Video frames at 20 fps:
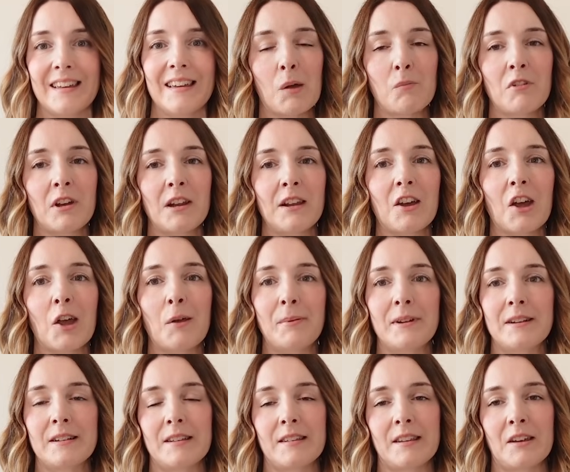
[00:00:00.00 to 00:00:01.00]
I'm really
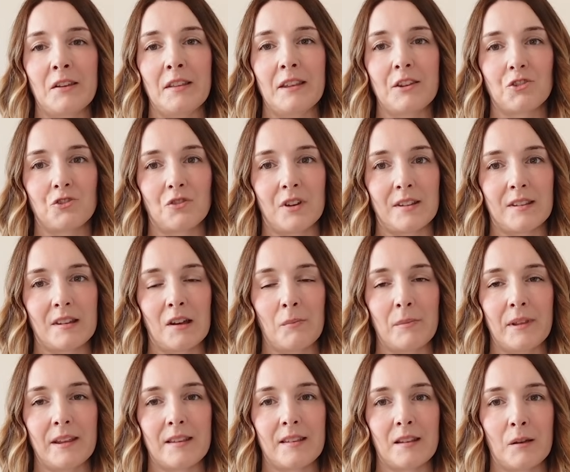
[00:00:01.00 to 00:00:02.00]
hoping to sew this dress up
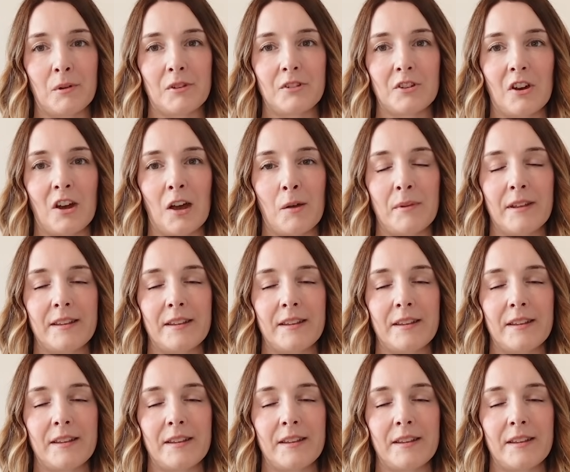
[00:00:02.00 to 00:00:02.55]
this summertime.